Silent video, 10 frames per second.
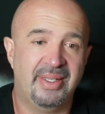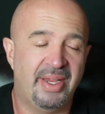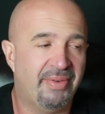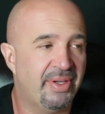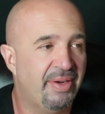You
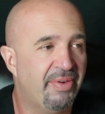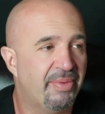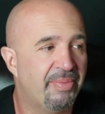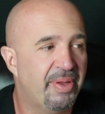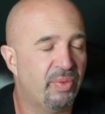ever you
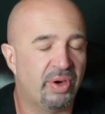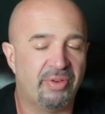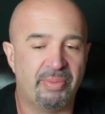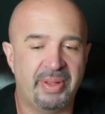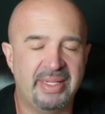ever work
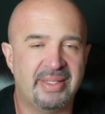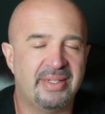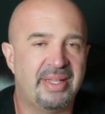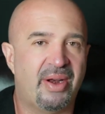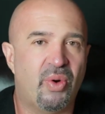for a place that
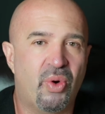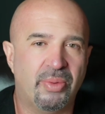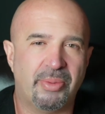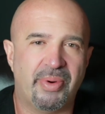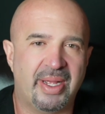just had
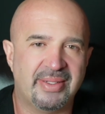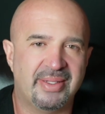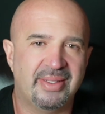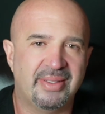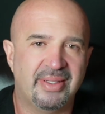horrible
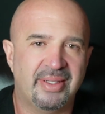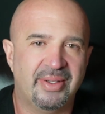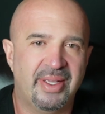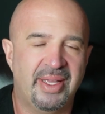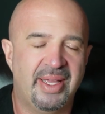processes,
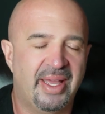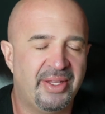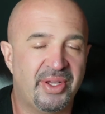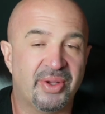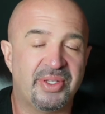
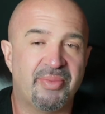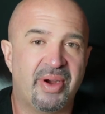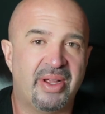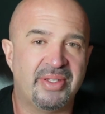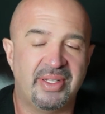and you go
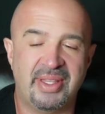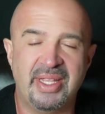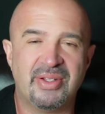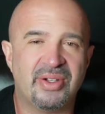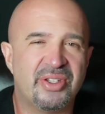somewhere else and
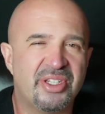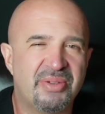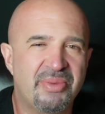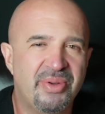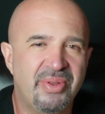things are just
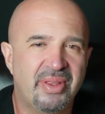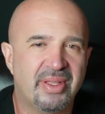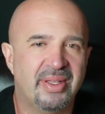smooth?